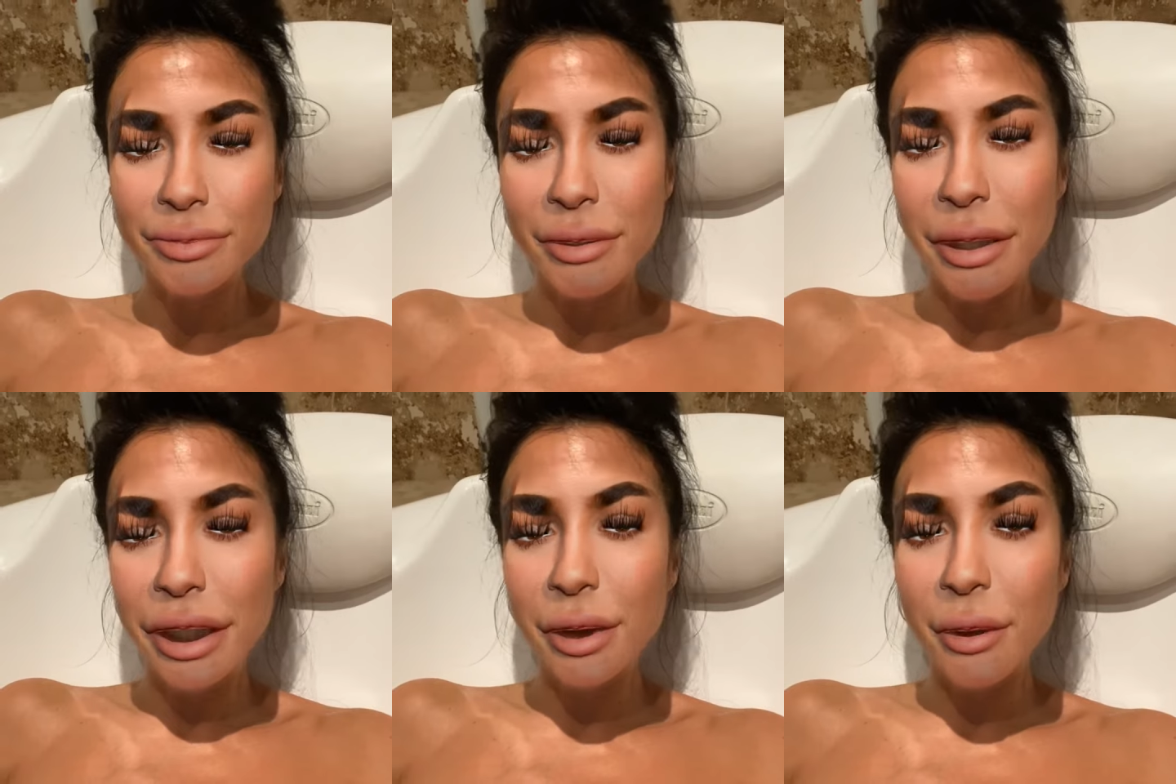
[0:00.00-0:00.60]

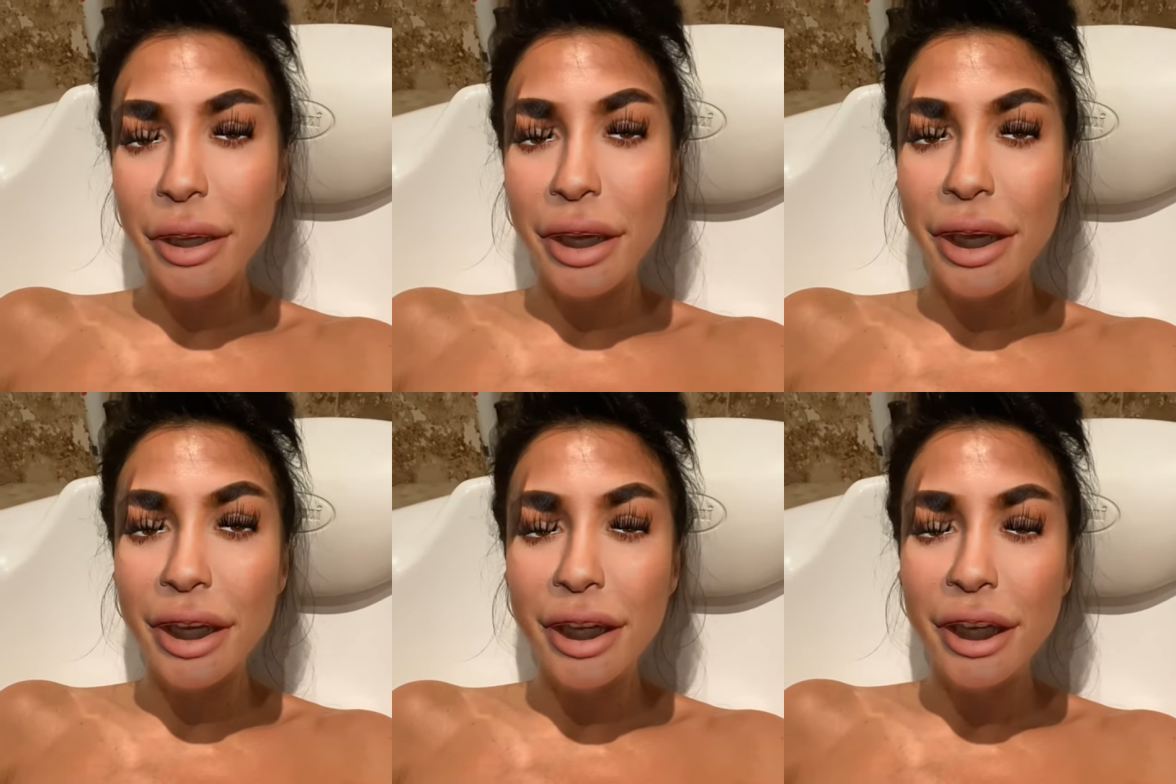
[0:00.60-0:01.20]

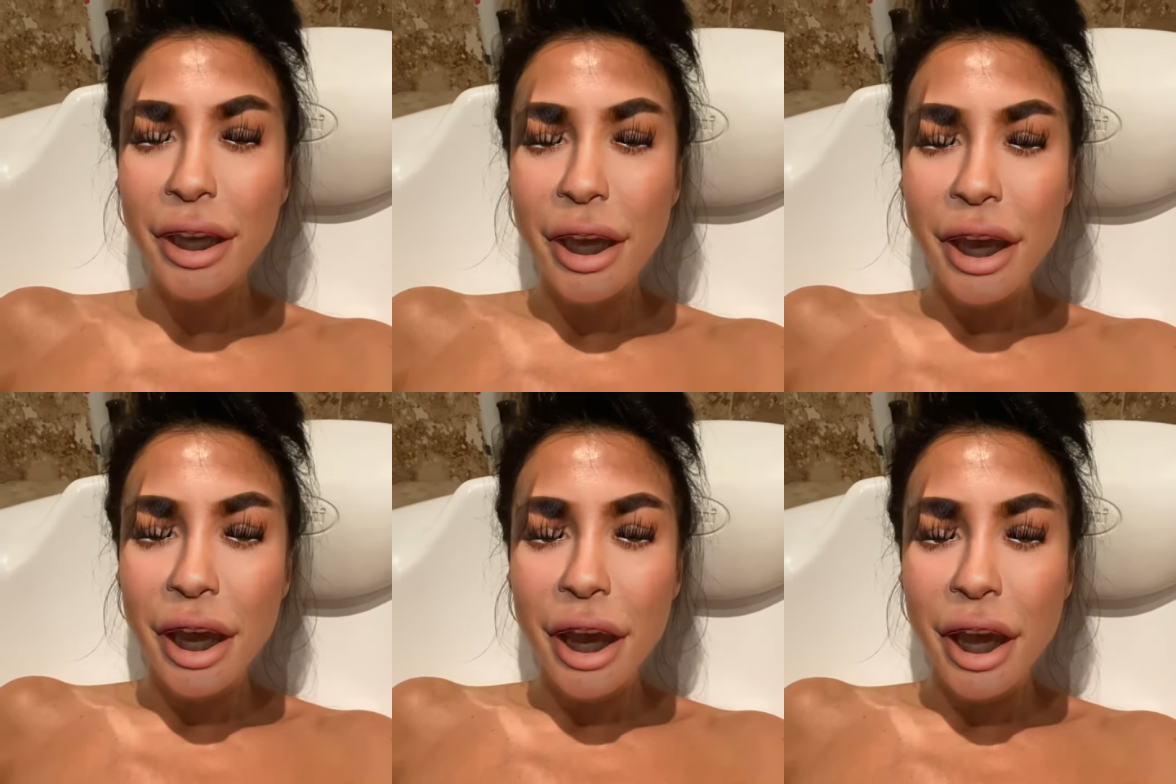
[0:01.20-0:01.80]
Anyway,
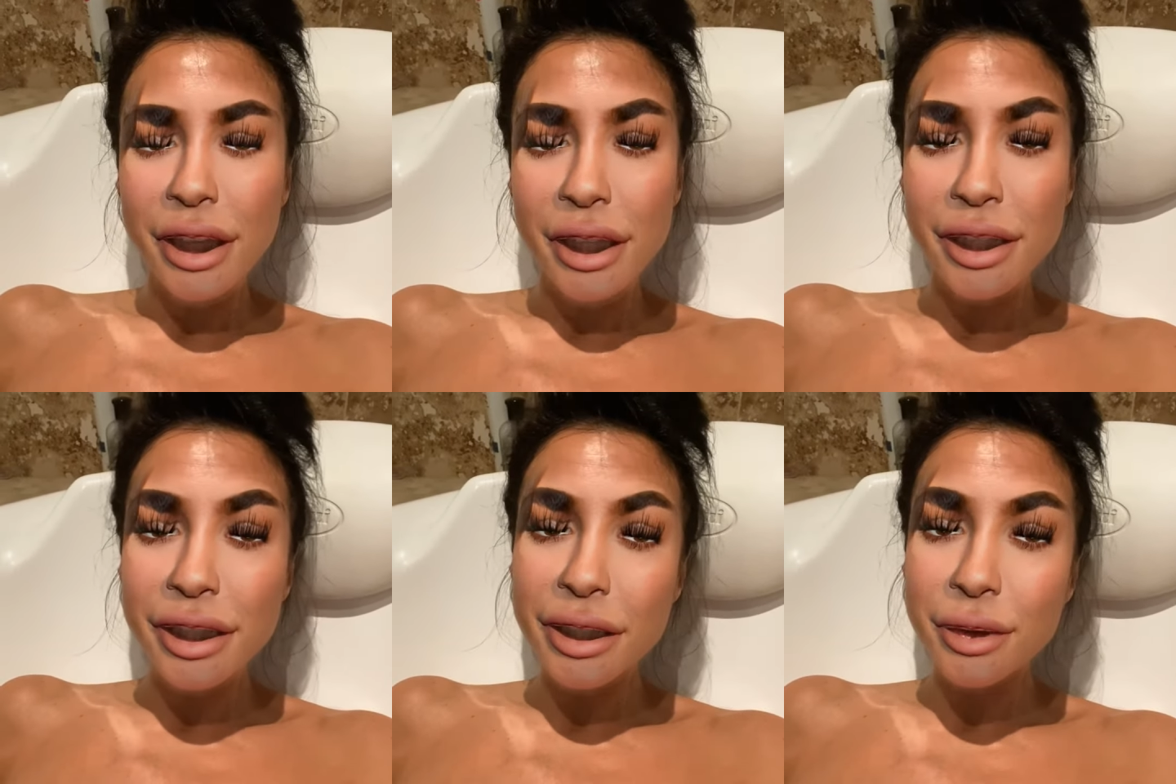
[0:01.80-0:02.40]

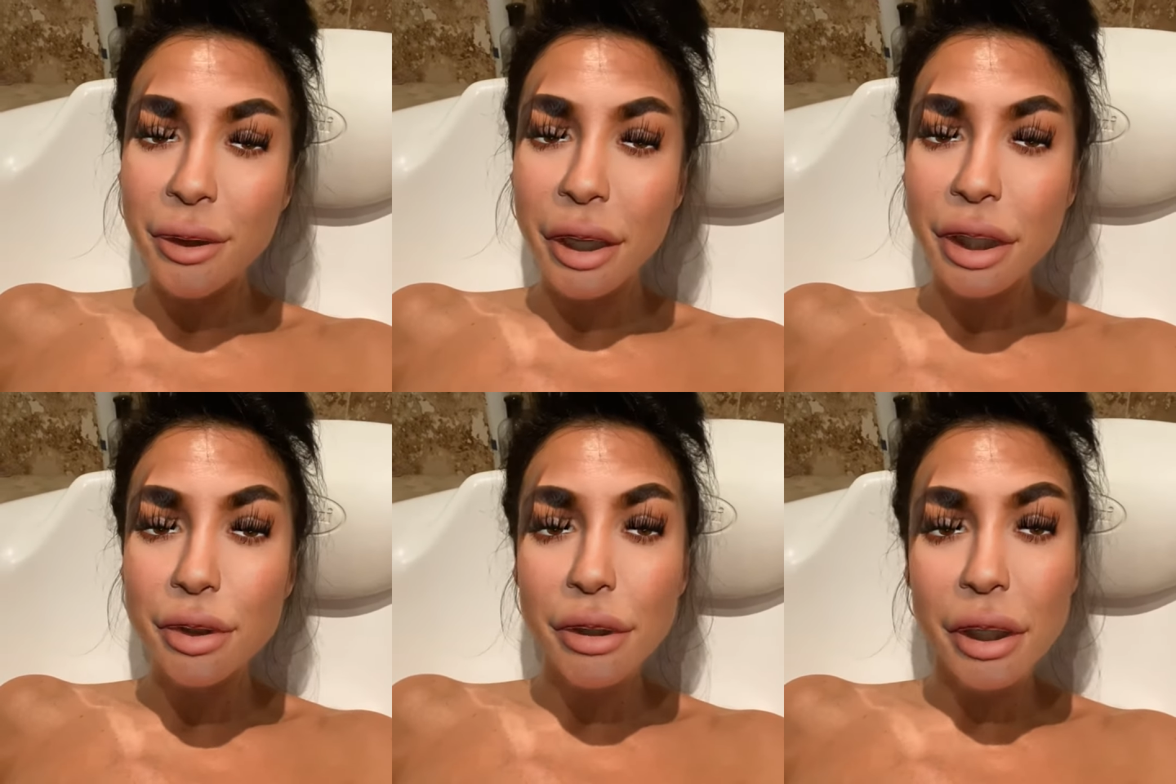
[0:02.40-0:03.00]
this is why
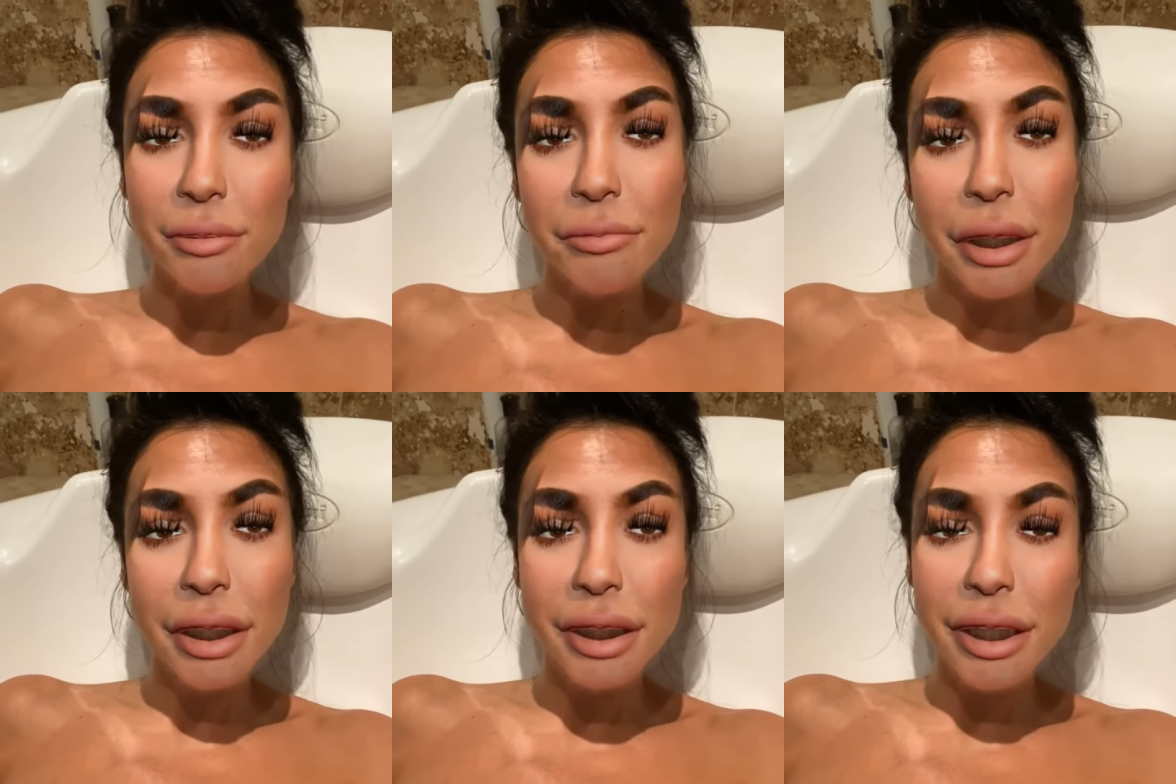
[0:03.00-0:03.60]
I try and
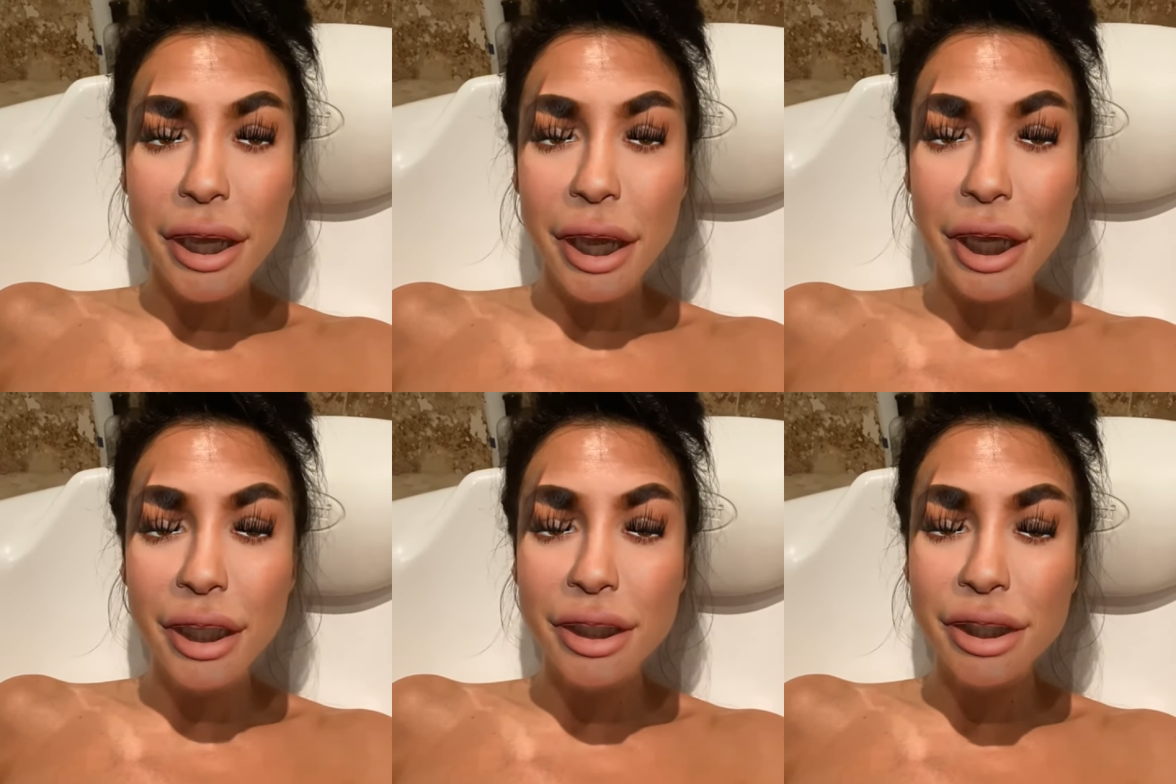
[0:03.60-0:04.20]

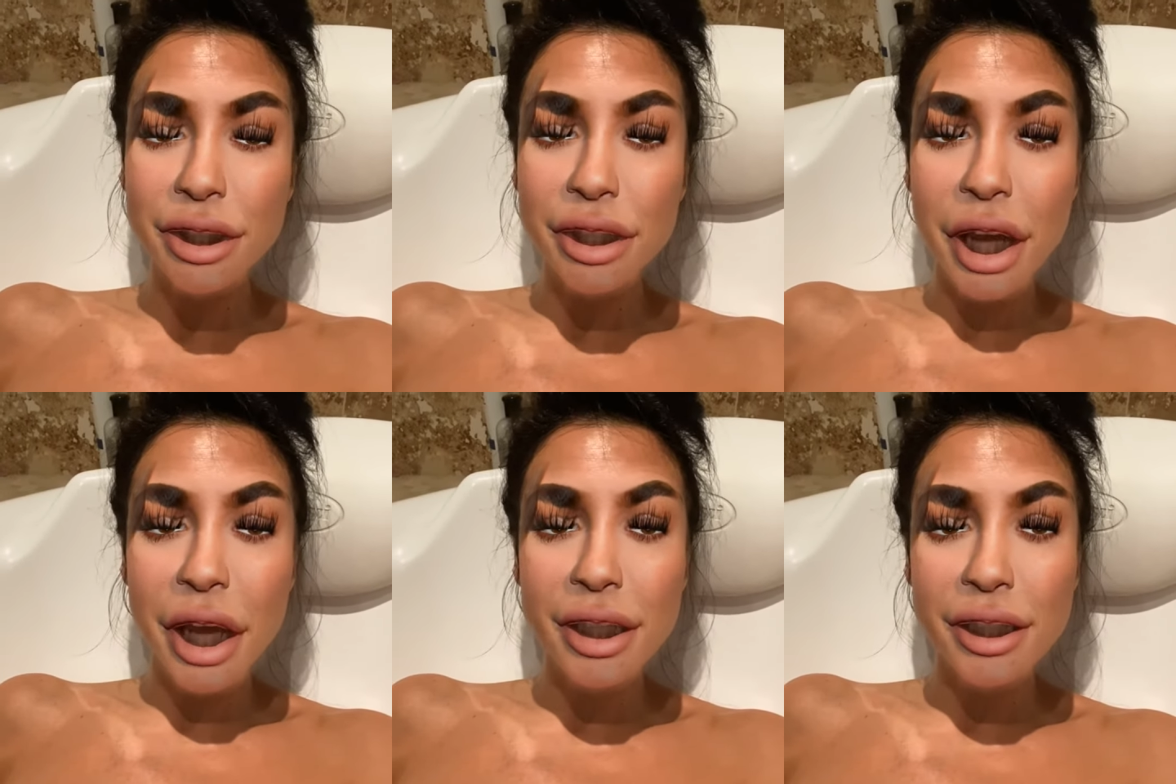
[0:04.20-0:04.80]
meditate to
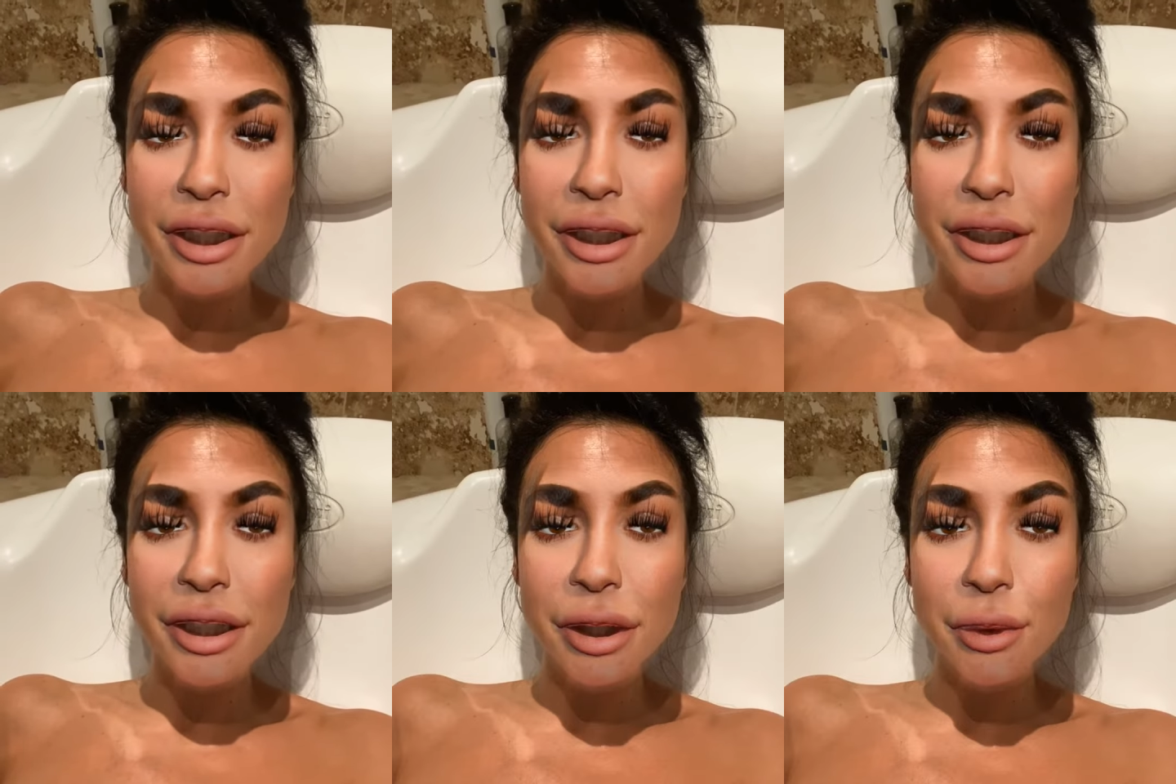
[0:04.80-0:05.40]
just
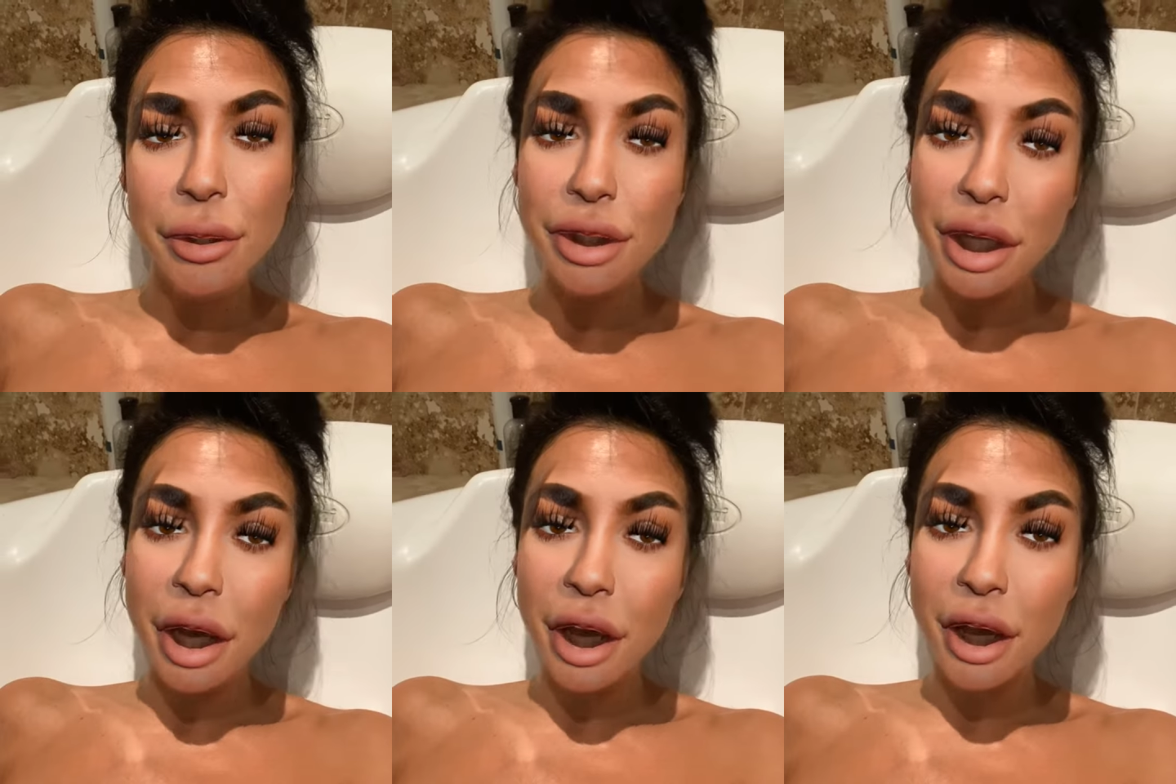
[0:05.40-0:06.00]
switch
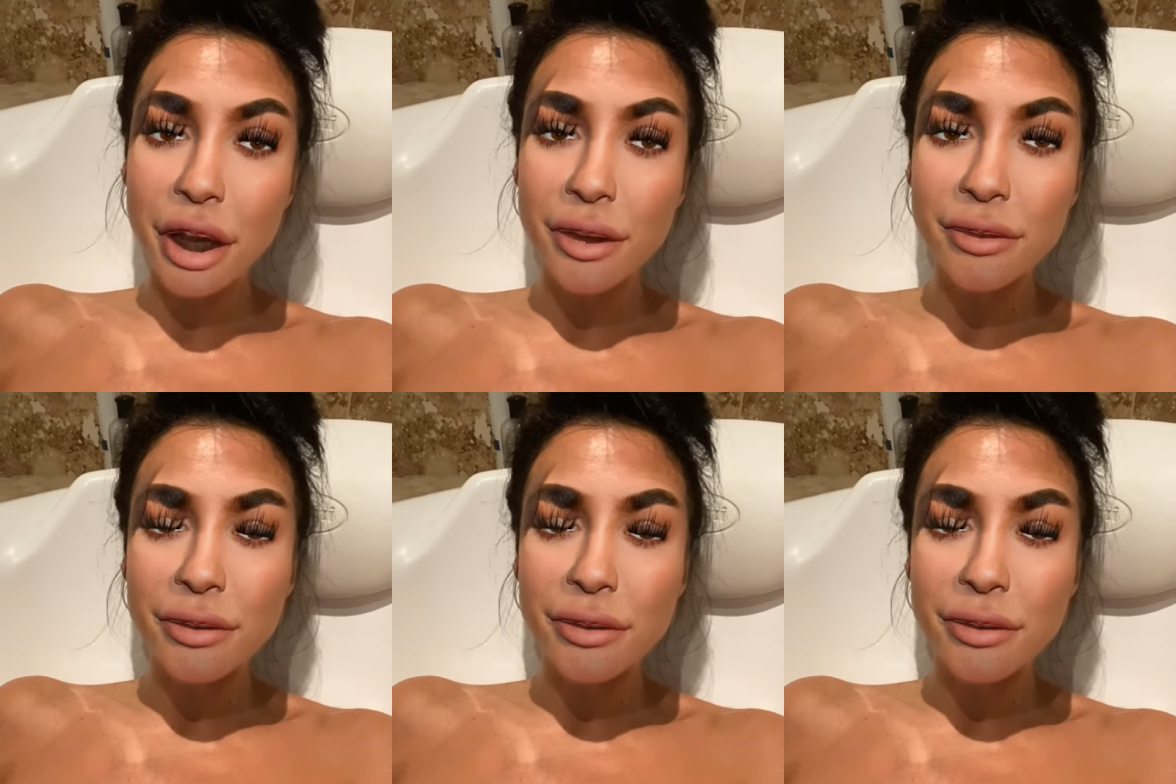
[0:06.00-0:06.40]
off.